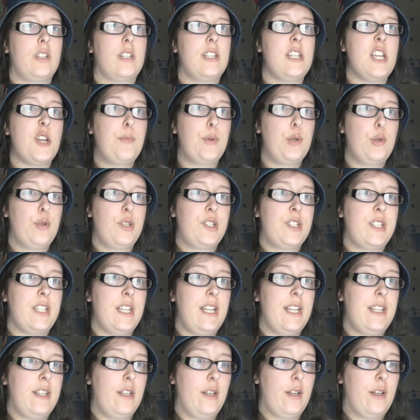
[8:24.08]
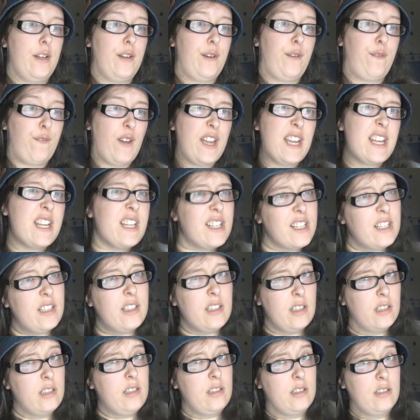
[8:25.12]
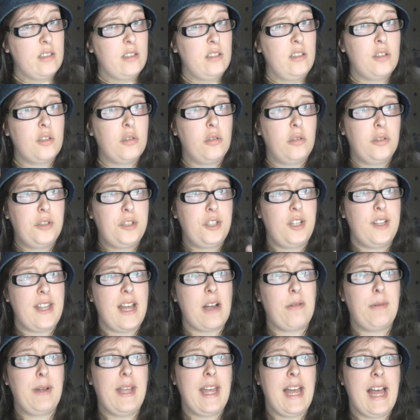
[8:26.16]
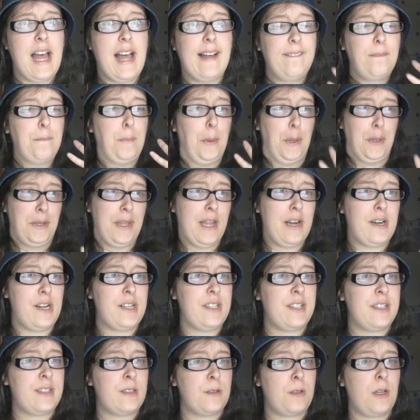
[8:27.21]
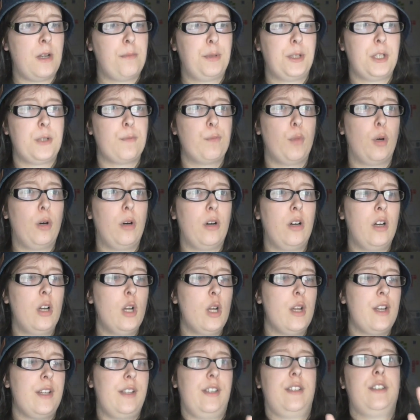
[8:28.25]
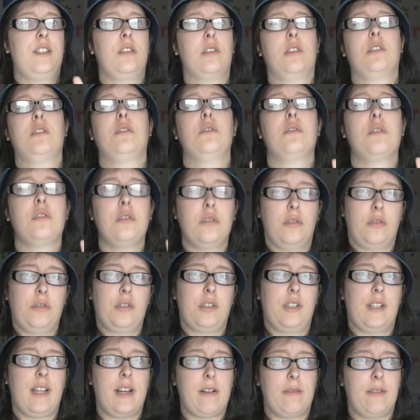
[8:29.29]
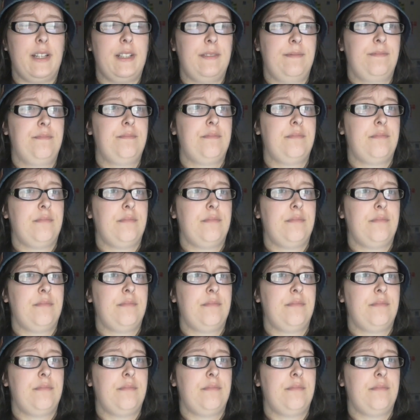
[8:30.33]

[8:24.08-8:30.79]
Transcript: Teaboo see the fake culture that we have, but there is so much more historical culture that we